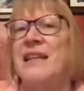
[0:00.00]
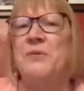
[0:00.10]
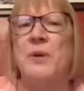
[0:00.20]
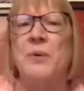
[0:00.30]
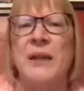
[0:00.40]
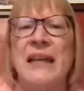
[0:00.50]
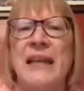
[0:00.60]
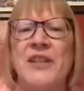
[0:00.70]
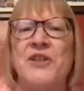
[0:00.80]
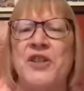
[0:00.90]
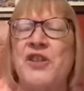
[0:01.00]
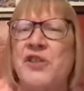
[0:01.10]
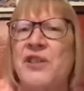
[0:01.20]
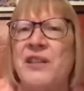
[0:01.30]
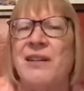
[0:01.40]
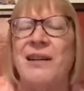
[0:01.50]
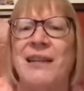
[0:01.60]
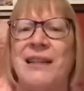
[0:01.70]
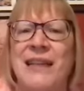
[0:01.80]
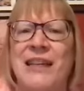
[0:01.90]
that if we really understood our
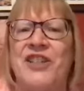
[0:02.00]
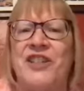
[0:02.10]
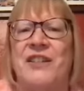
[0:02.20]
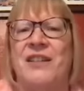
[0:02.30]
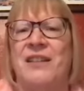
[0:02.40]
connection,